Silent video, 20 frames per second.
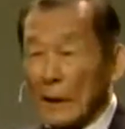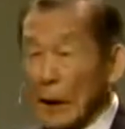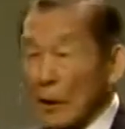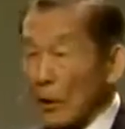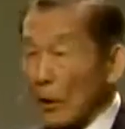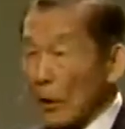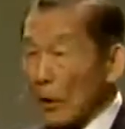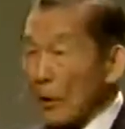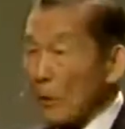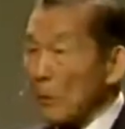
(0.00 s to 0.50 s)

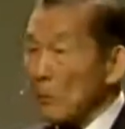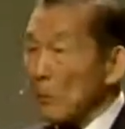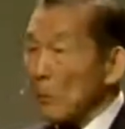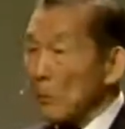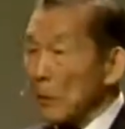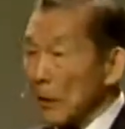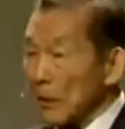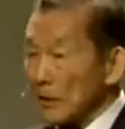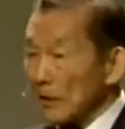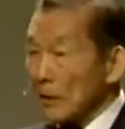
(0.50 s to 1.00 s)
They were
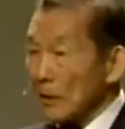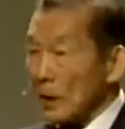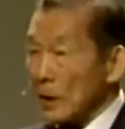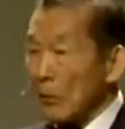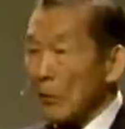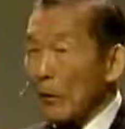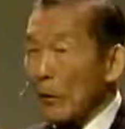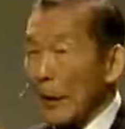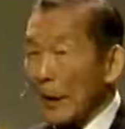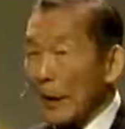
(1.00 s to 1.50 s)
patients
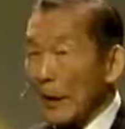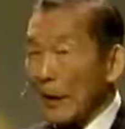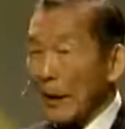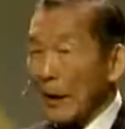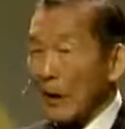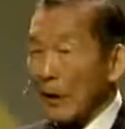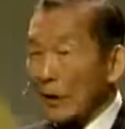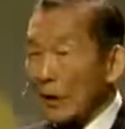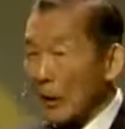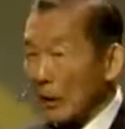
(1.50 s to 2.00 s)
that had
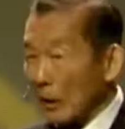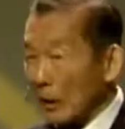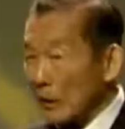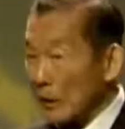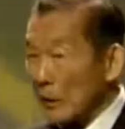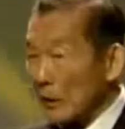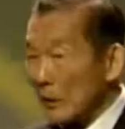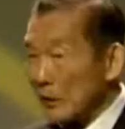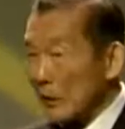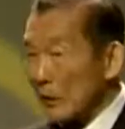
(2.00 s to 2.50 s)
alcoholic
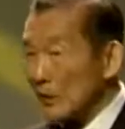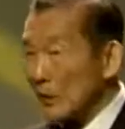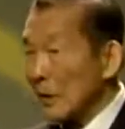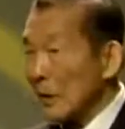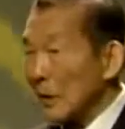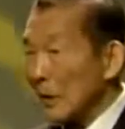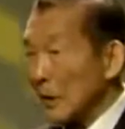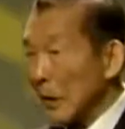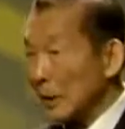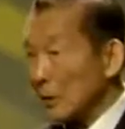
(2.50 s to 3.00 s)
liver disease
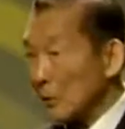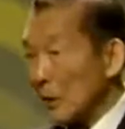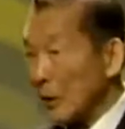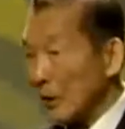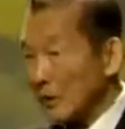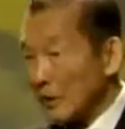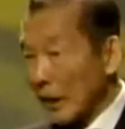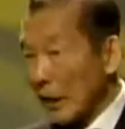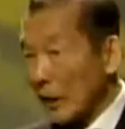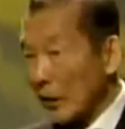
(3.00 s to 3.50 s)
as
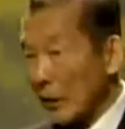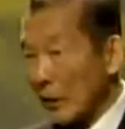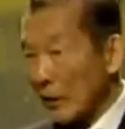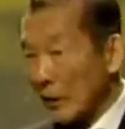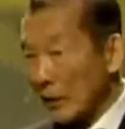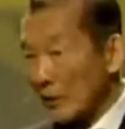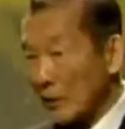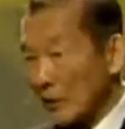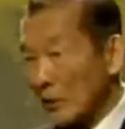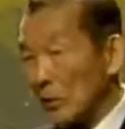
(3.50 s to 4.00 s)
well as
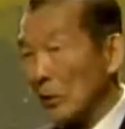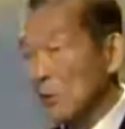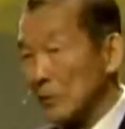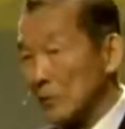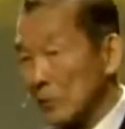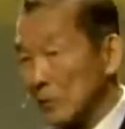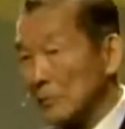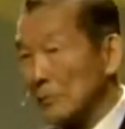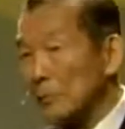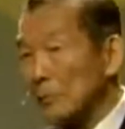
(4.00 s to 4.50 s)
alcoholic
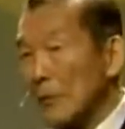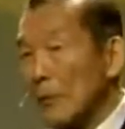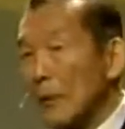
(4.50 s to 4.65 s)
cirrhosis.